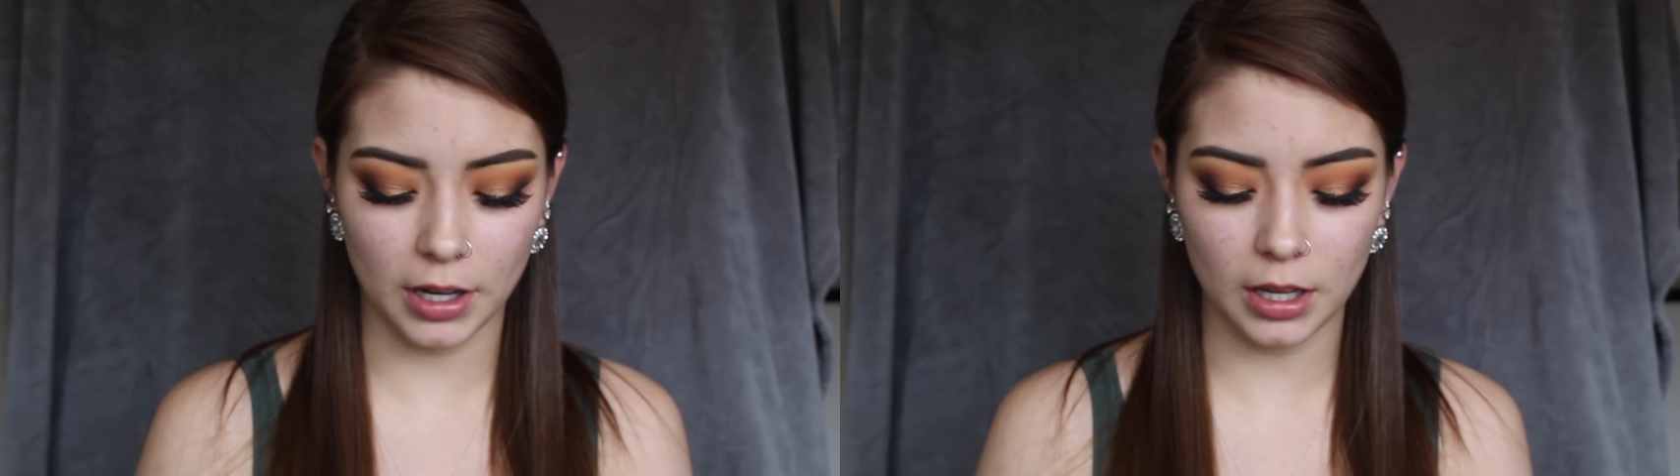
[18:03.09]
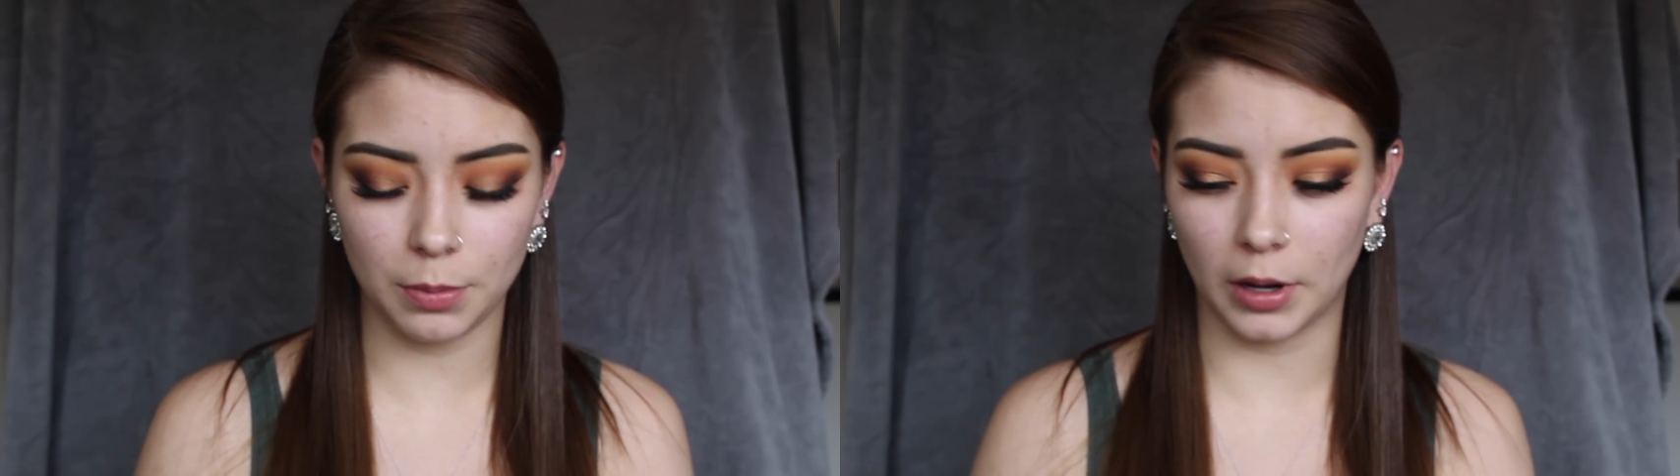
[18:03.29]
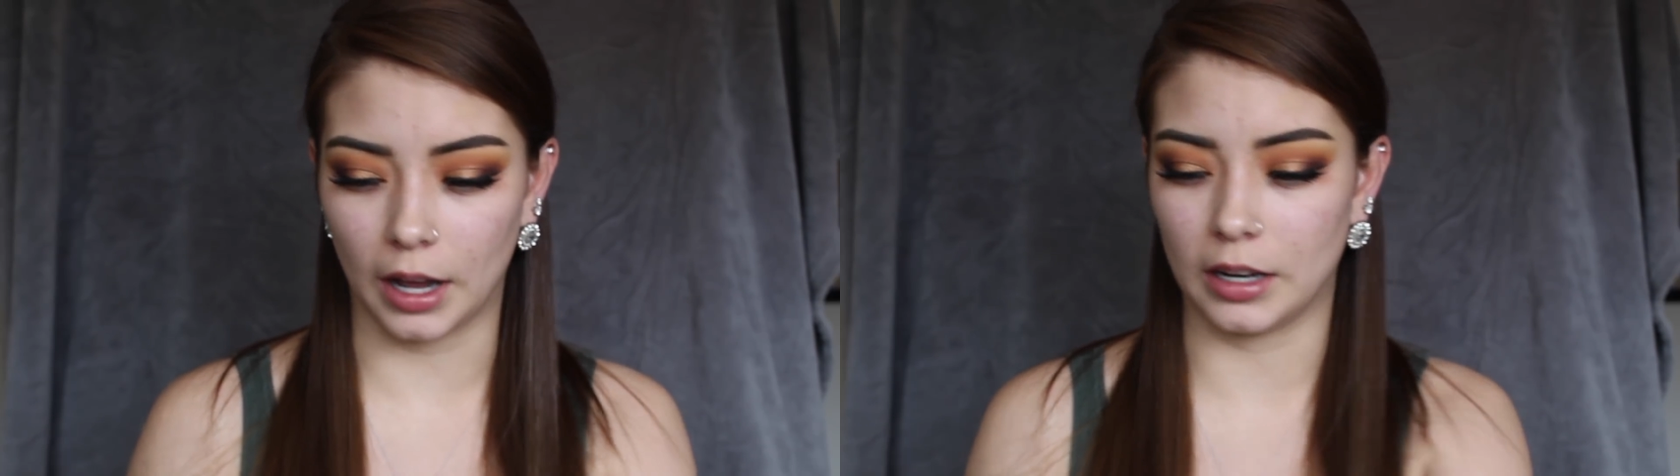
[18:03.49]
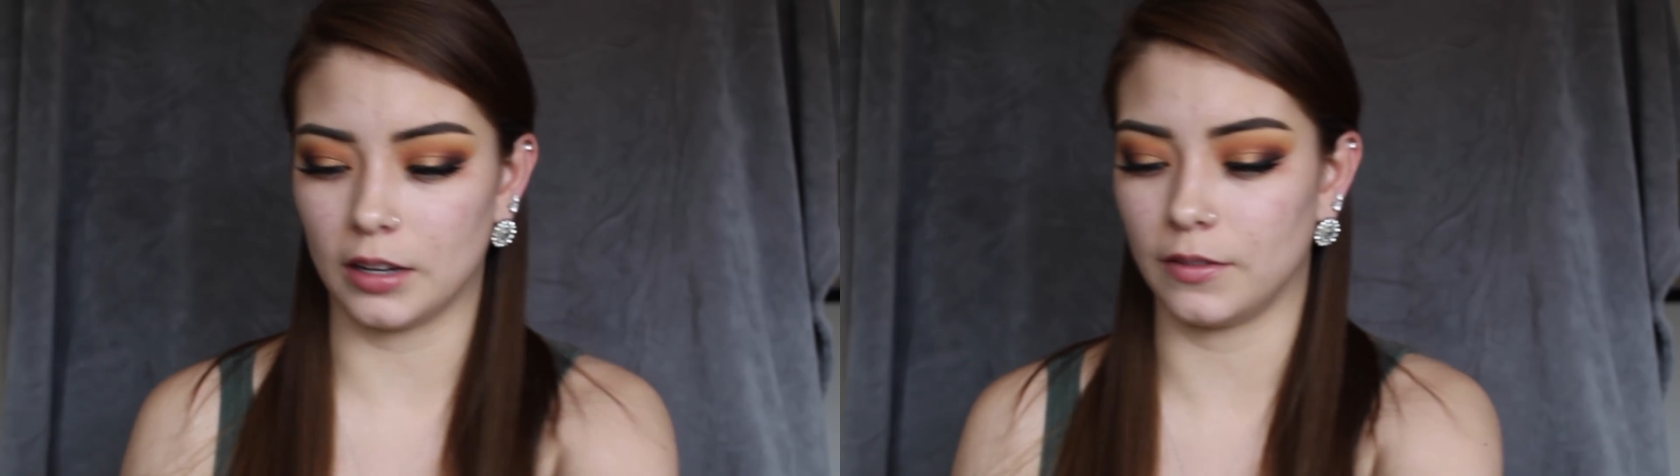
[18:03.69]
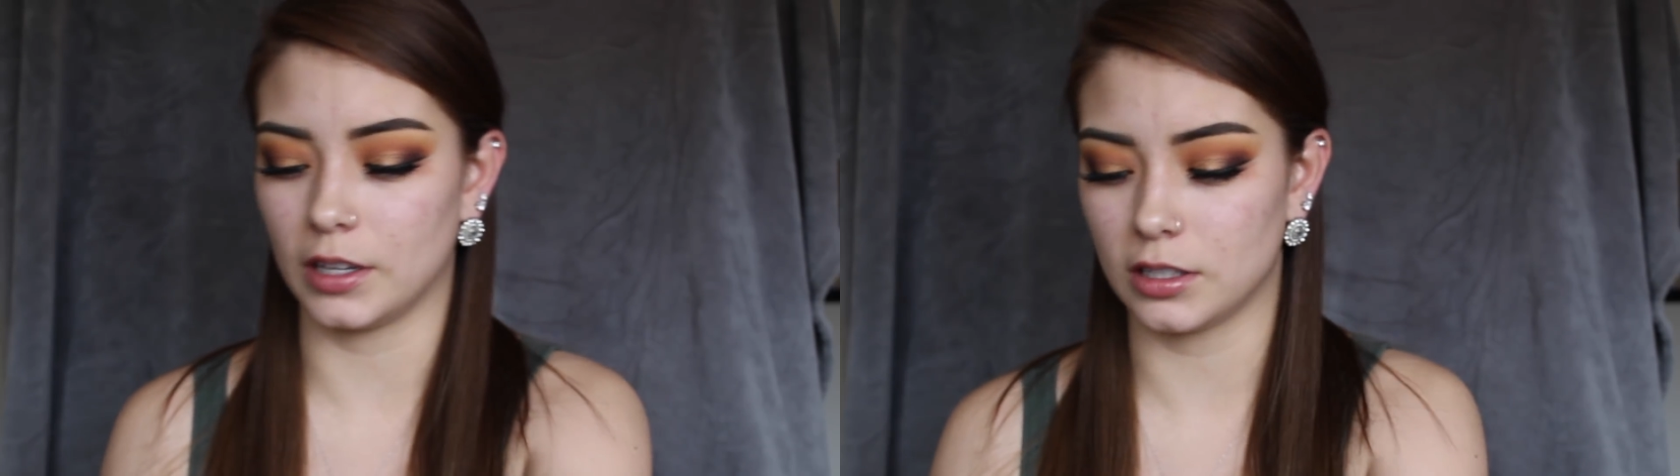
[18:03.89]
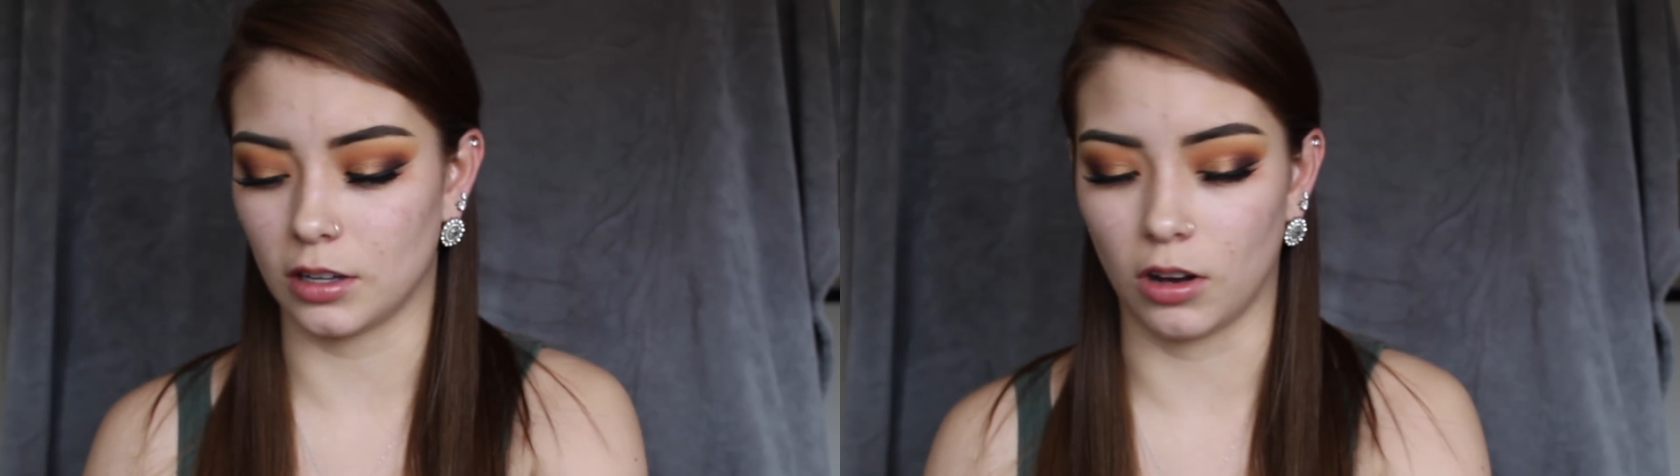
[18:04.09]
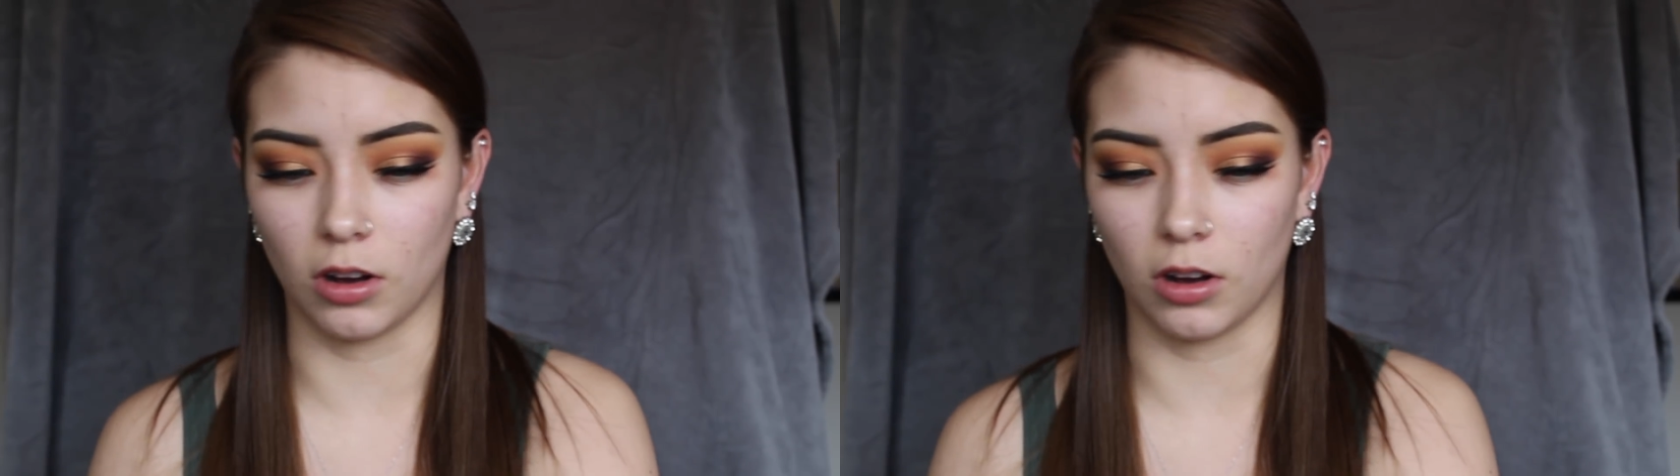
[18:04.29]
barely put any of this